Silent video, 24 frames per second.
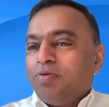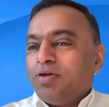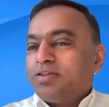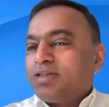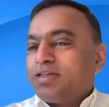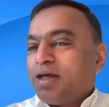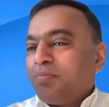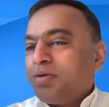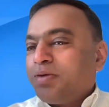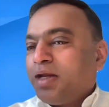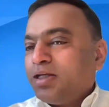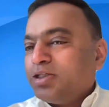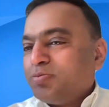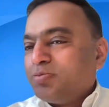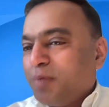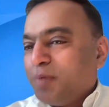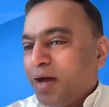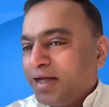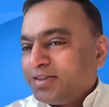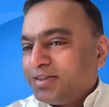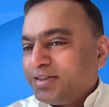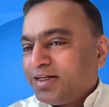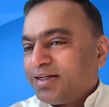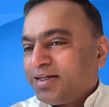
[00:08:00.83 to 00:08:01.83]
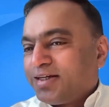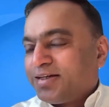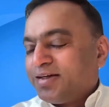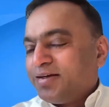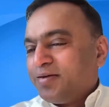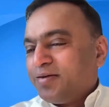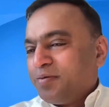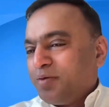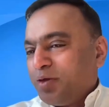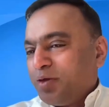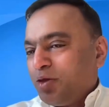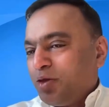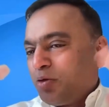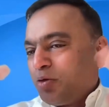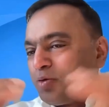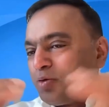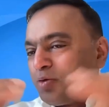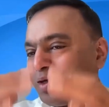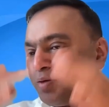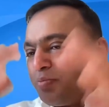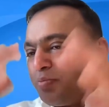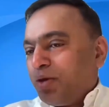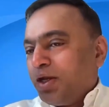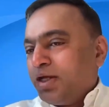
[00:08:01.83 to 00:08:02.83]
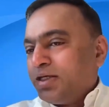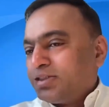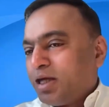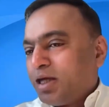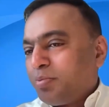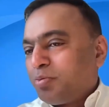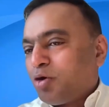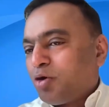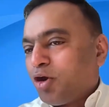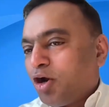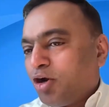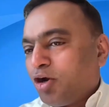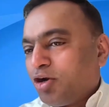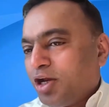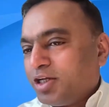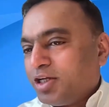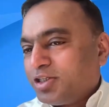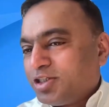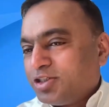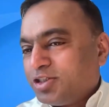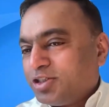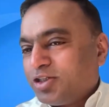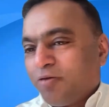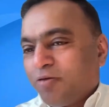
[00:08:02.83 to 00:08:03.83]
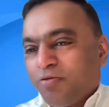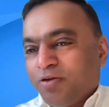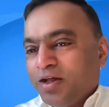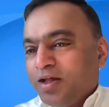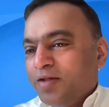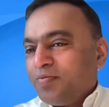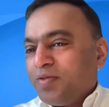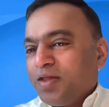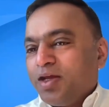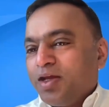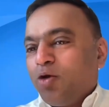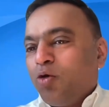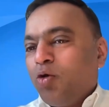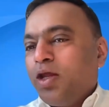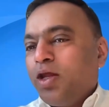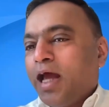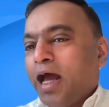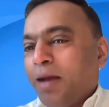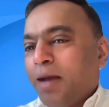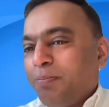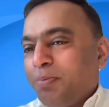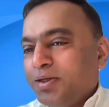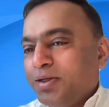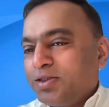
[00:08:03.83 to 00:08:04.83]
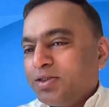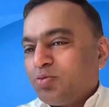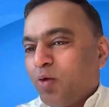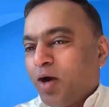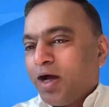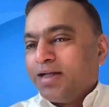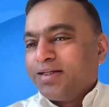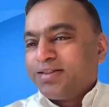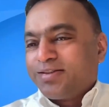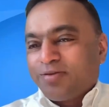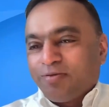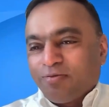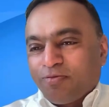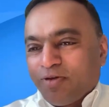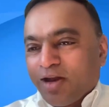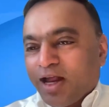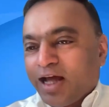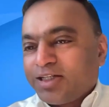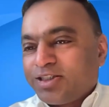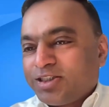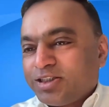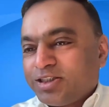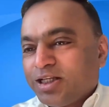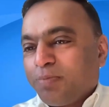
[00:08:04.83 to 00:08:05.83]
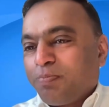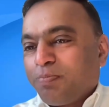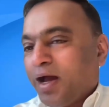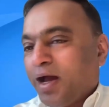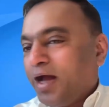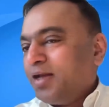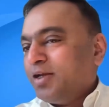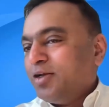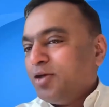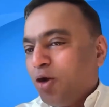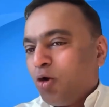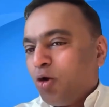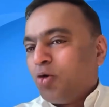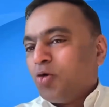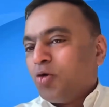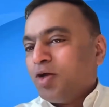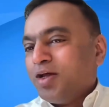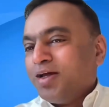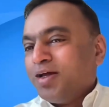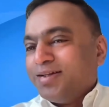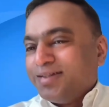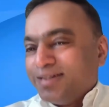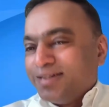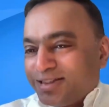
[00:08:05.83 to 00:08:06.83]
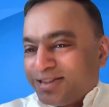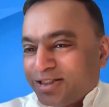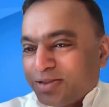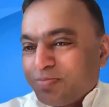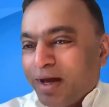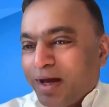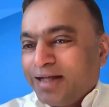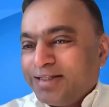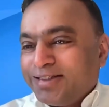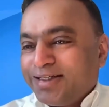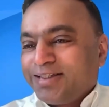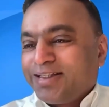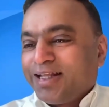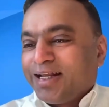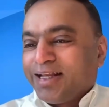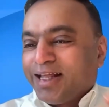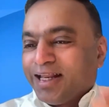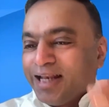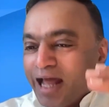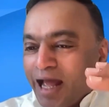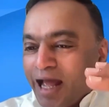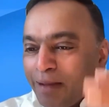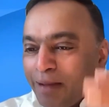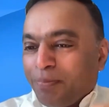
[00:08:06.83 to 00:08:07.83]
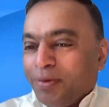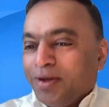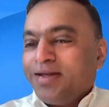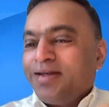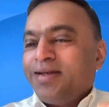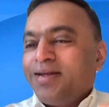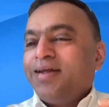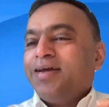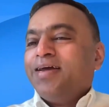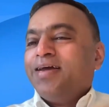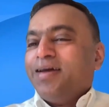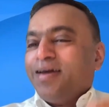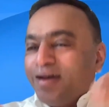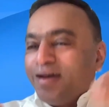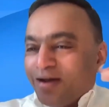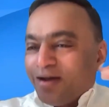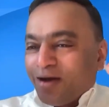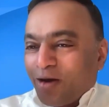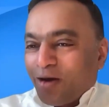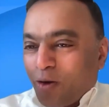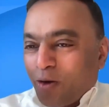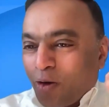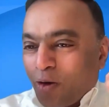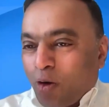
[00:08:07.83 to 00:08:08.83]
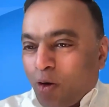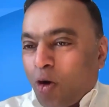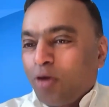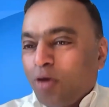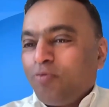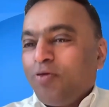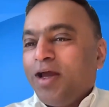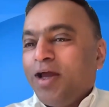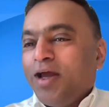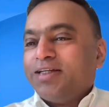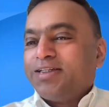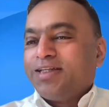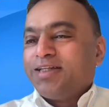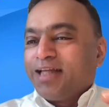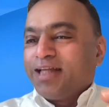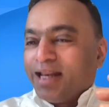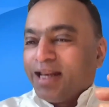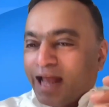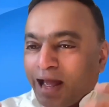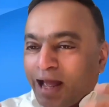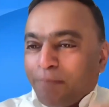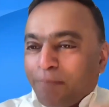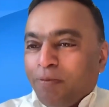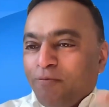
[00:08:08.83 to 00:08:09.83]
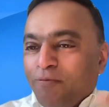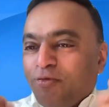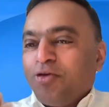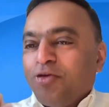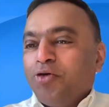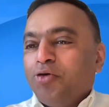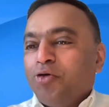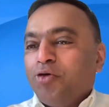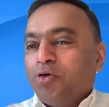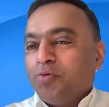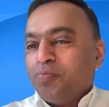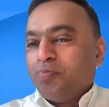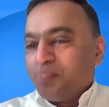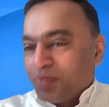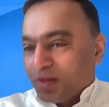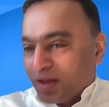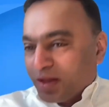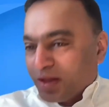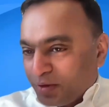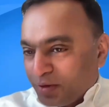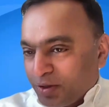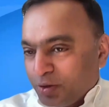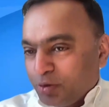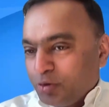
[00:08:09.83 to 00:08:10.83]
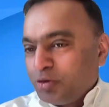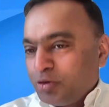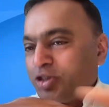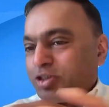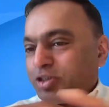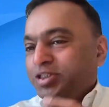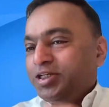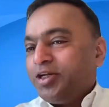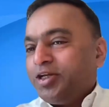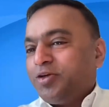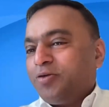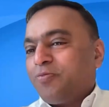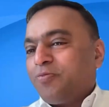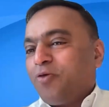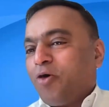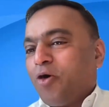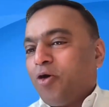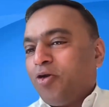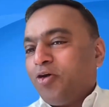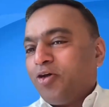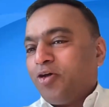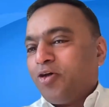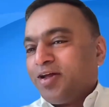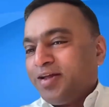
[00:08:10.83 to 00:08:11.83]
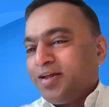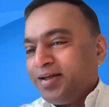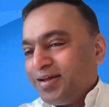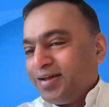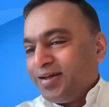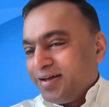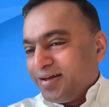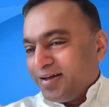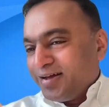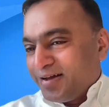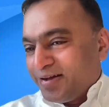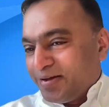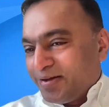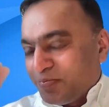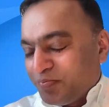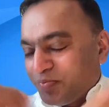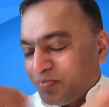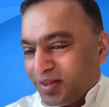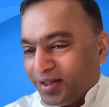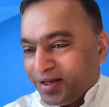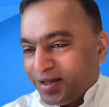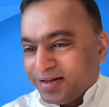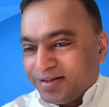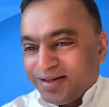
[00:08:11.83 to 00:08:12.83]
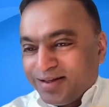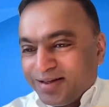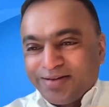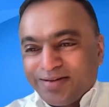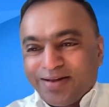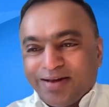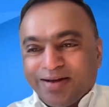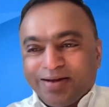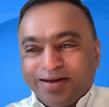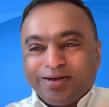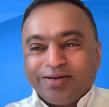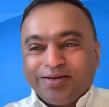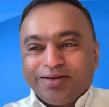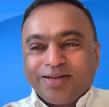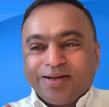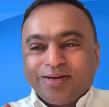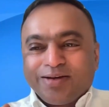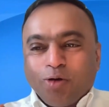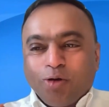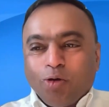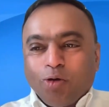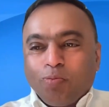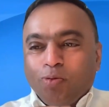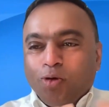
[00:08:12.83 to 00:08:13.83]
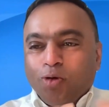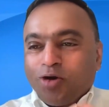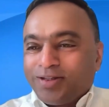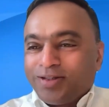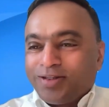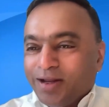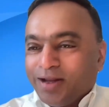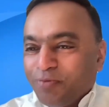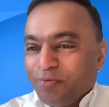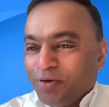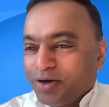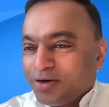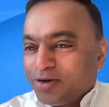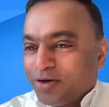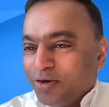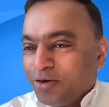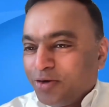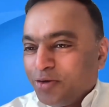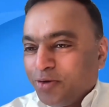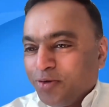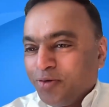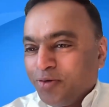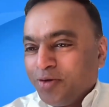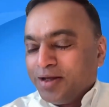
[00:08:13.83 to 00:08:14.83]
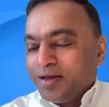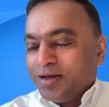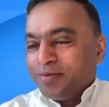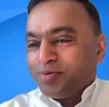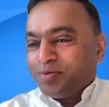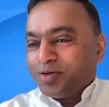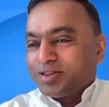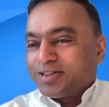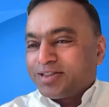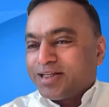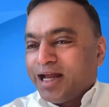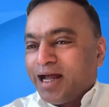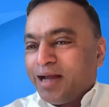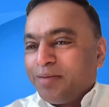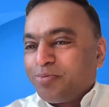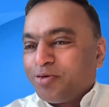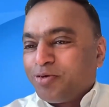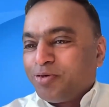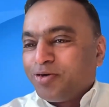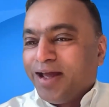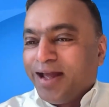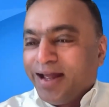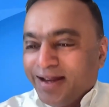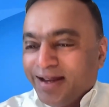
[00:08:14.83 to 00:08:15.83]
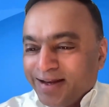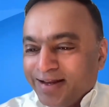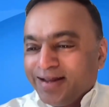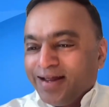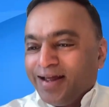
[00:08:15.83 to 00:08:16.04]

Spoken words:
sometimes magic brings up connotations of it only happens once, flash in the pan. No, this is magic that can happen always. It can happen for you. You just need to follow the cookbook that we're going to prescribe today,